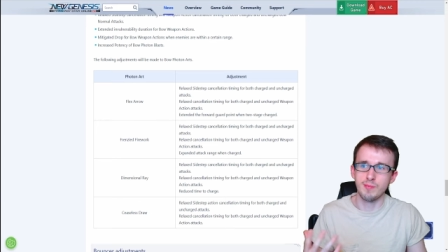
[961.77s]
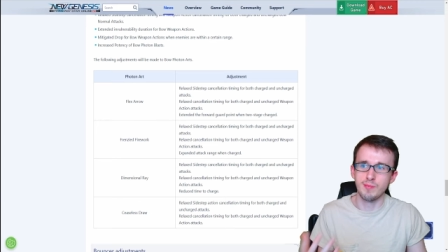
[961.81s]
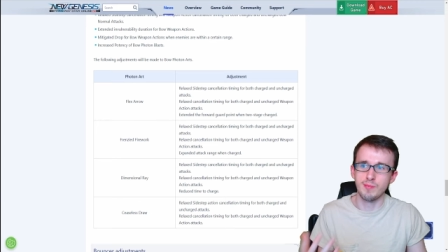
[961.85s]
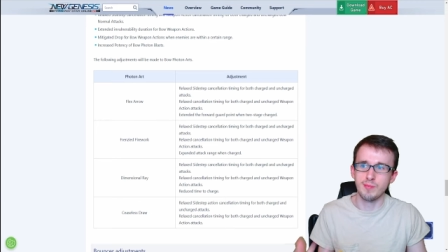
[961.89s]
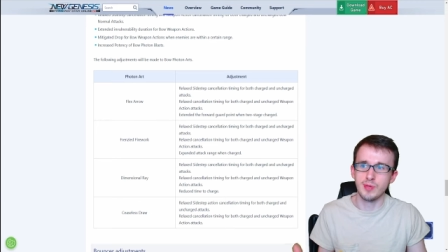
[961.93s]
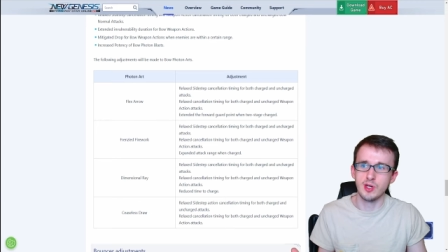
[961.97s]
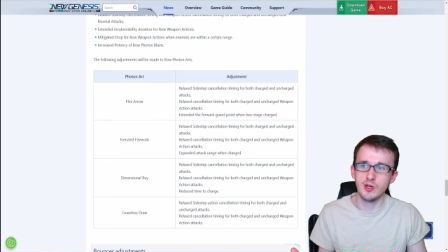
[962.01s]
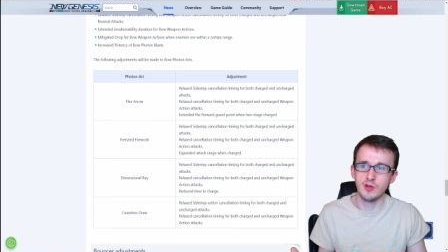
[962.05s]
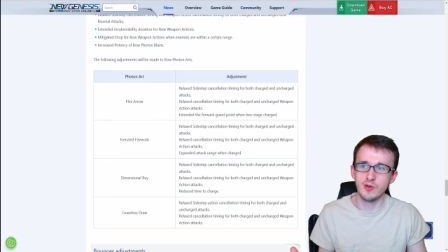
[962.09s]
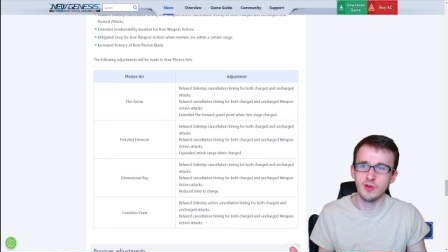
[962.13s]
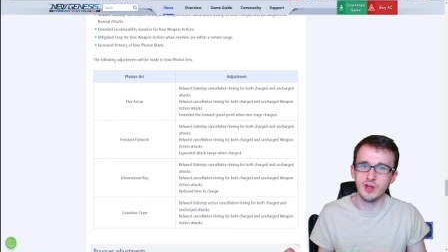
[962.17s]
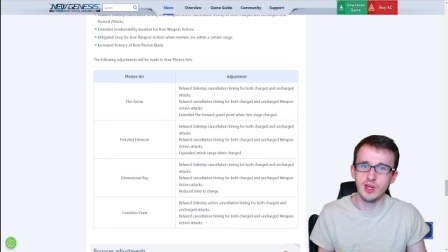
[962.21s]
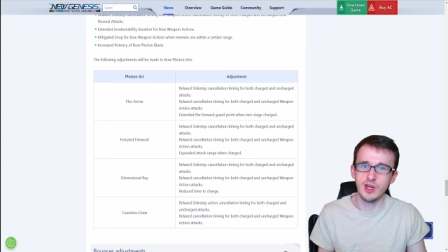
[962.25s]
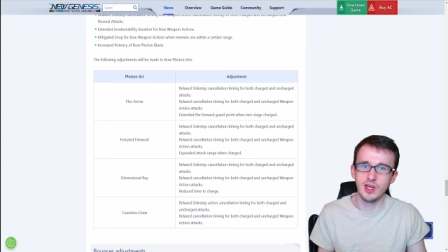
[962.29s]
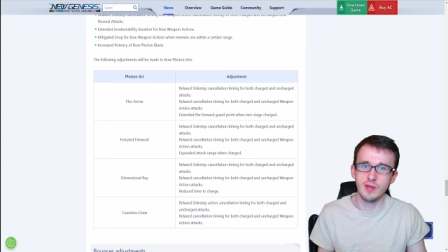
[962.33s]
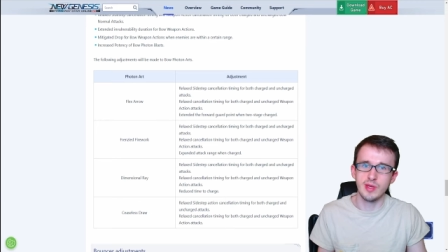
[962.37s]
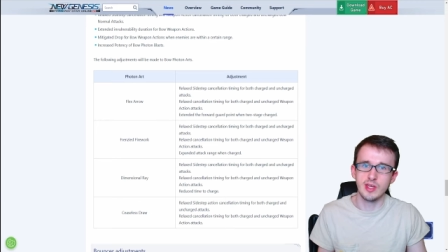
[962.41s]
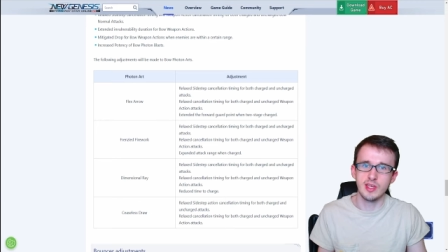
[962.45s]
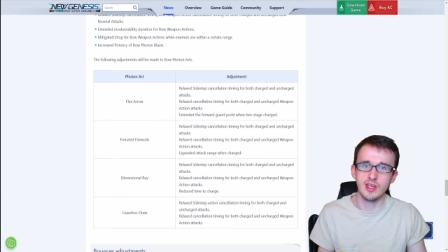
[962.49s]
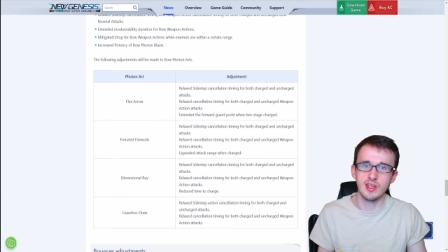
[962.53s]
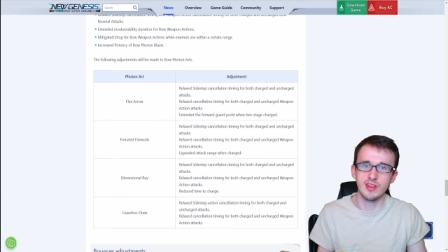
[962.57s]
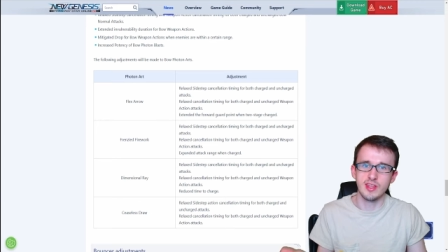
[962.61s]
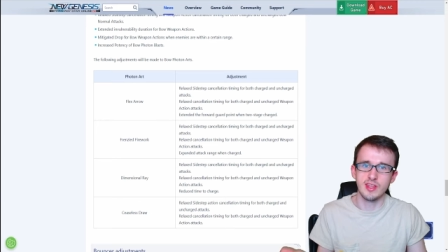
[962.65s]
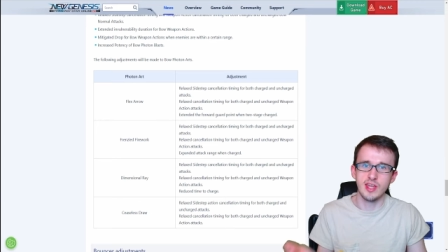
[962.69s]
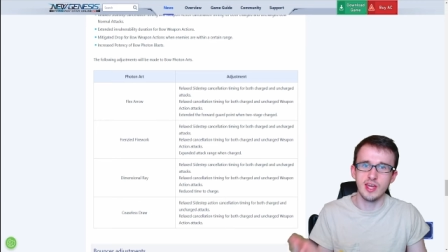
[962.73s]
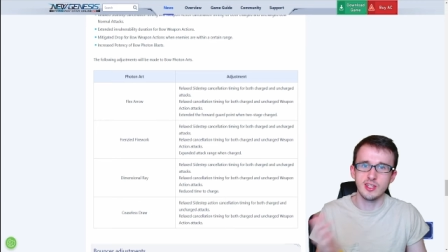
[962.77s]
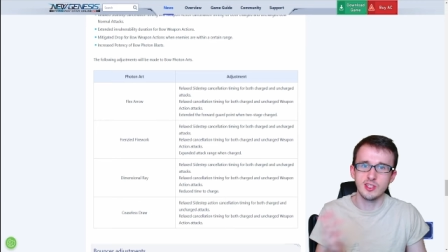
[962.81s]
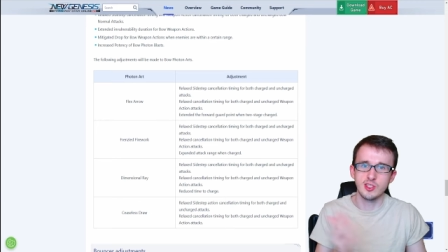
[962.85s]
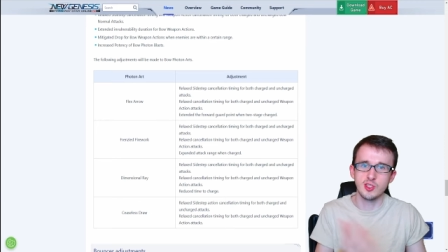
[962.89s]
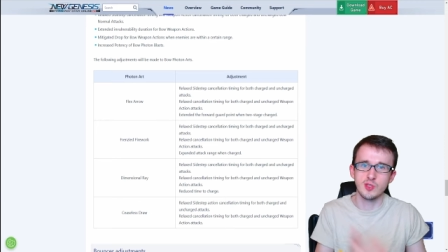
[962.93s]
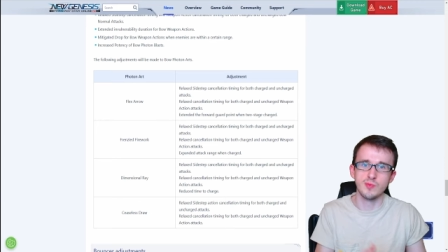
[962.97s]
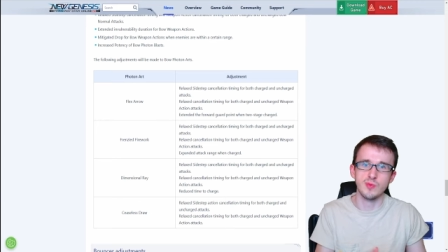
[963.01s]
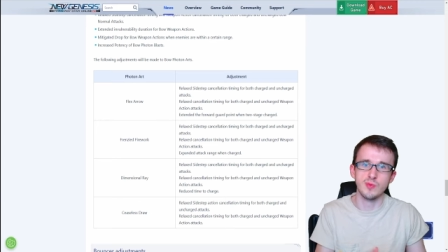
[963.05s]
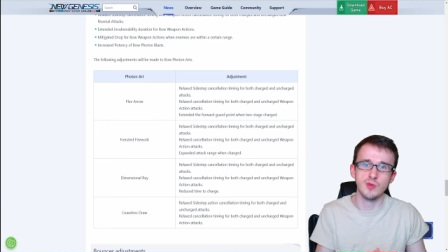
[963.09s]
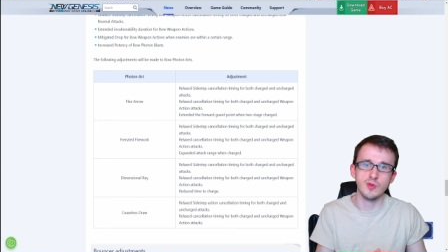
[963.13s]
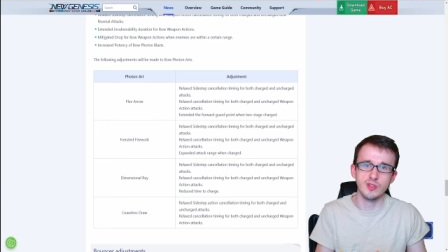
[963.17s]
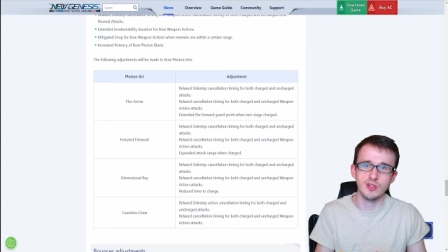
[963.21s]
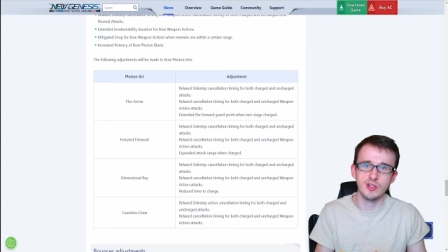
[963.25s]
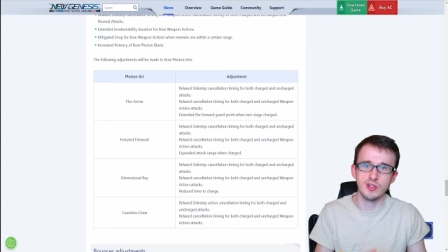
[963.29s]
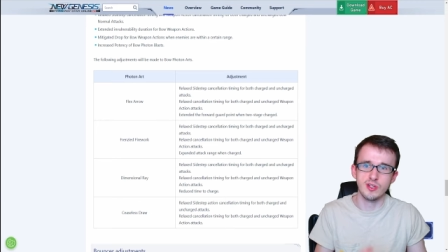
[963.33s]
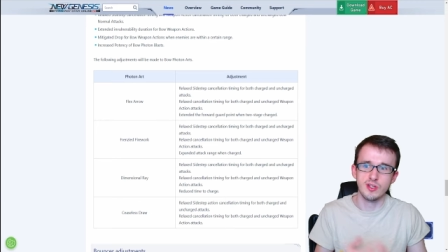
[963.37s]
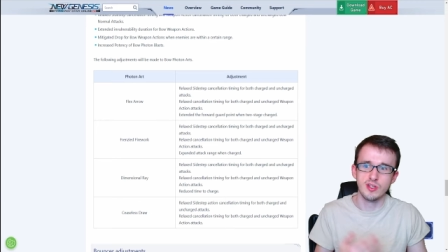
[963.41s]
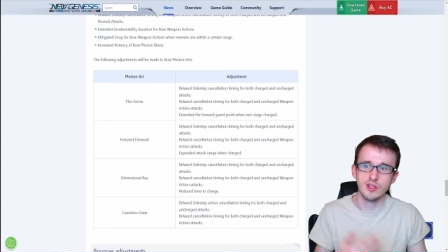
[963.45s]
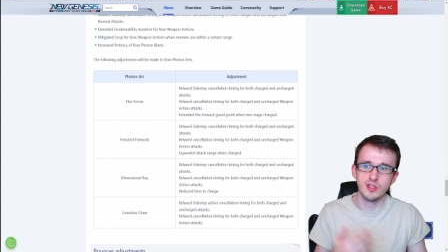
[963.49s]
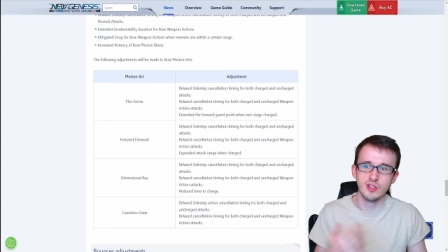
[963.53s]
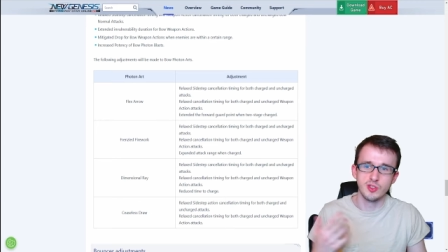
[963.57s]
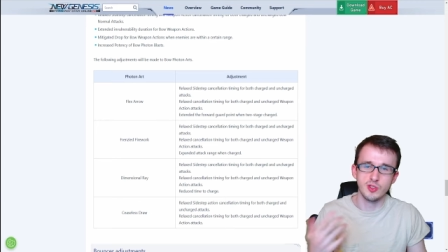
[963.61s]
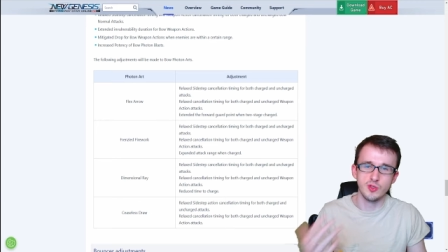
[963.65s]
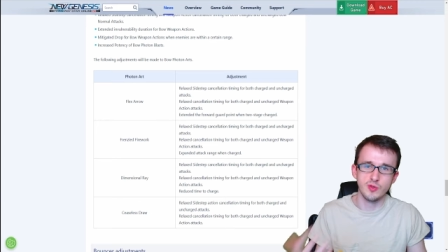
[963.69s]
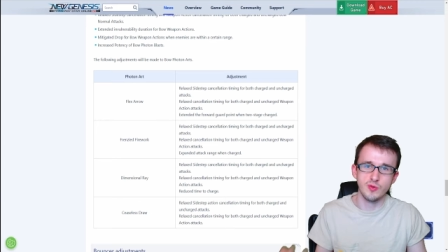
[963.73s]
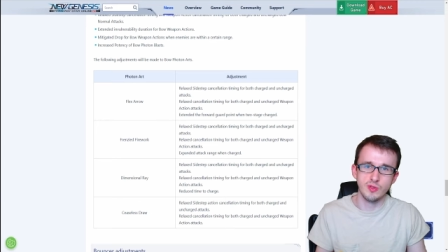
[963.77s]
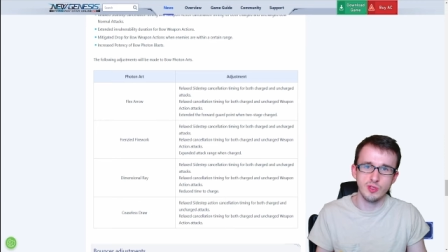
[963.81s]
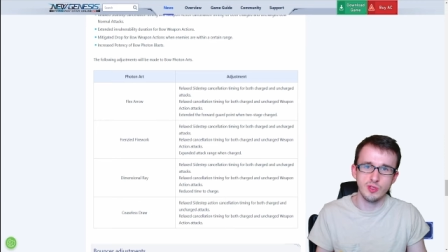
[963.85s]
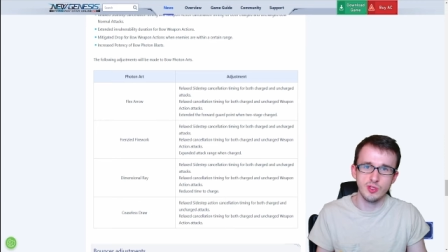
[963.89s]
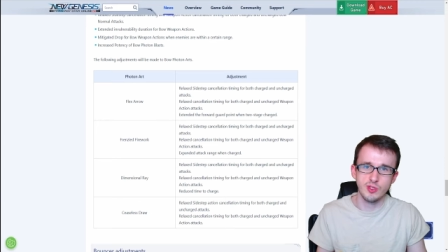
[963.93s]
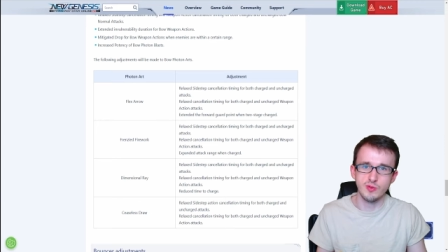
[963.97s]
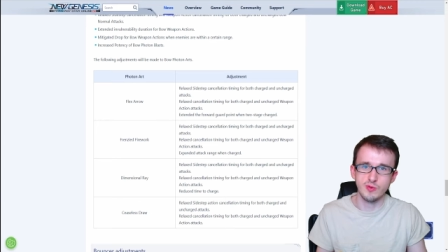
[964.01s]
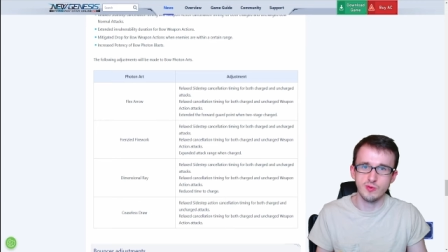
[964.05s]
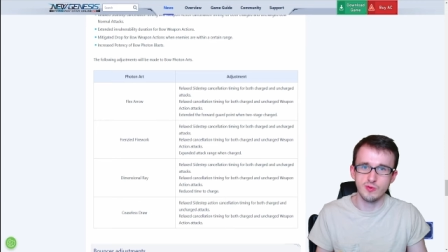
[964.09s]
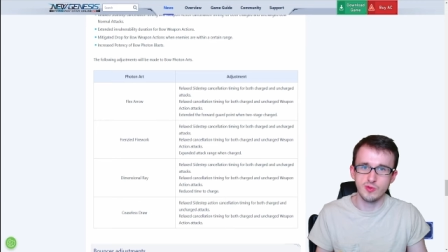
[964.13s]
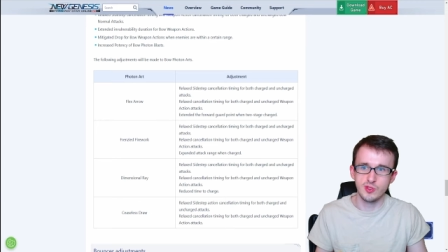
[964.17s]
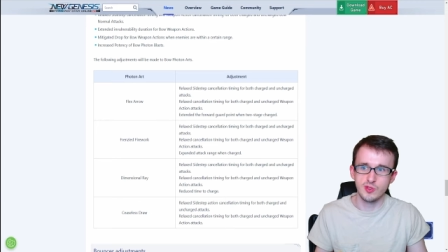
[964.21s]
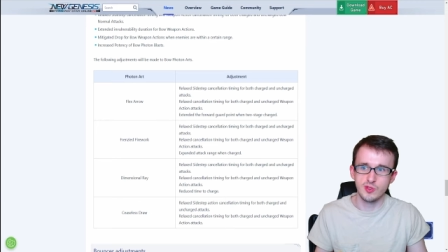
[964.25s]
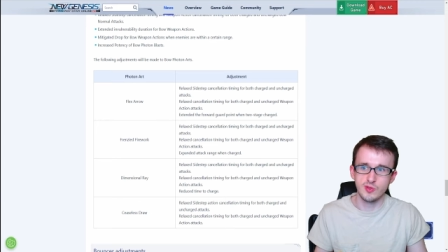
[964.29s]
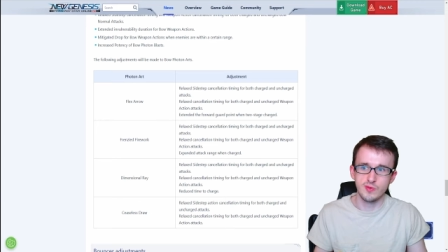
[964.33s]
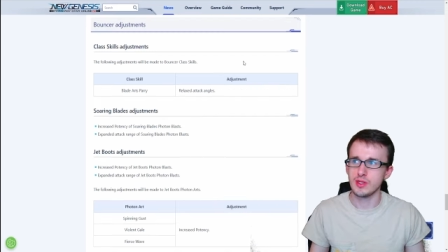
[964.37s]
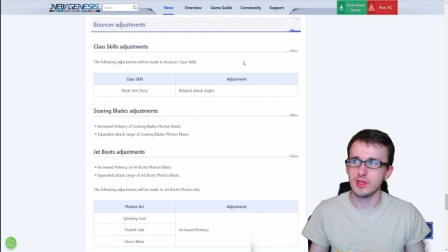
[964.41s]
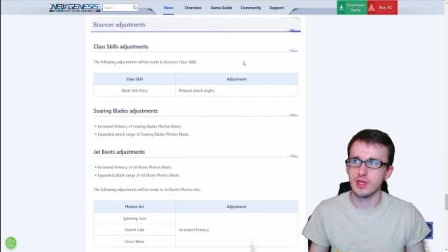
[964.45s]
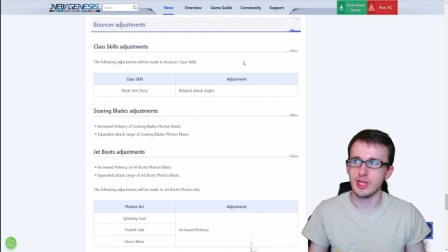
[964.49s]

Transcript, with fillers: Bow and making that smoother to use.